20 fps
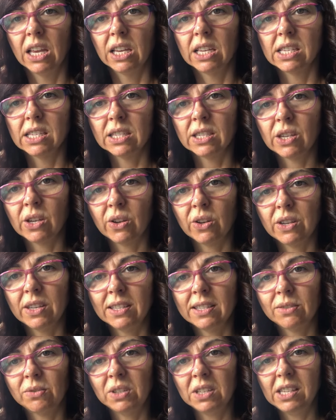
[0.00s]
So
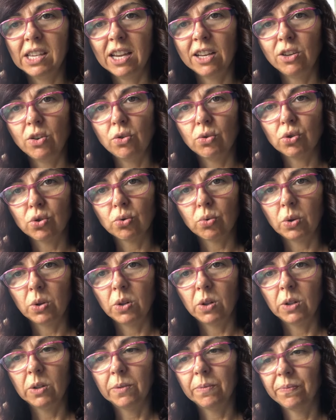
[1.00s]
it's really
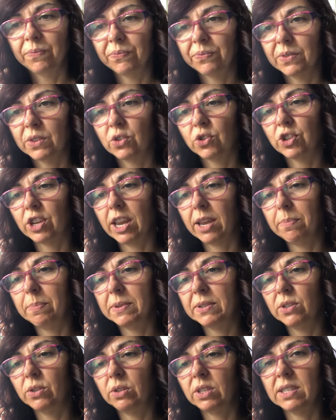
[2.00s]
unusual shape,
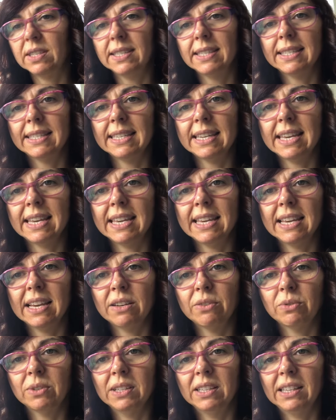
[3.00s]
as you can see. I
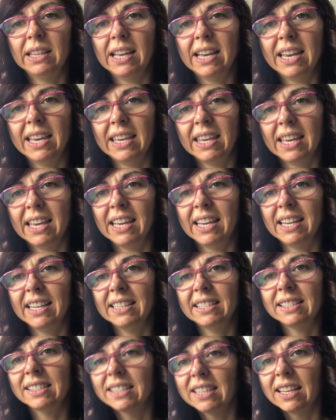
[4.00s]
really like
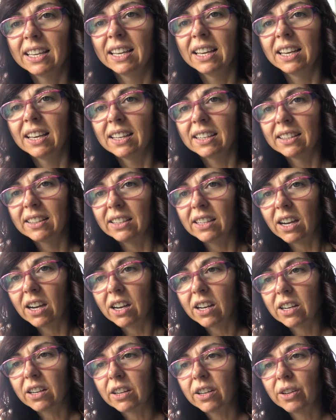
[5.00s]
it.
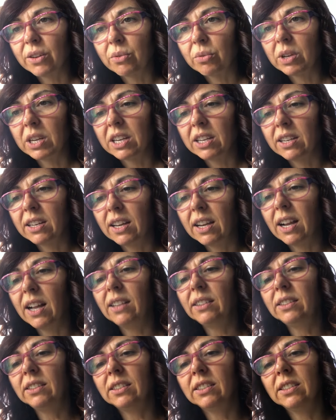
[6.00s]
Dark green
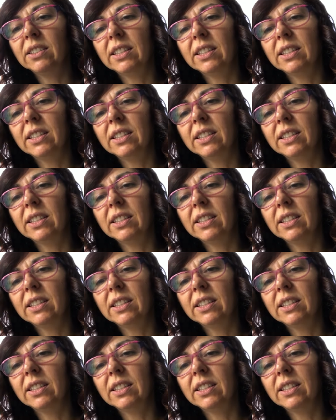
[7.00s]
color.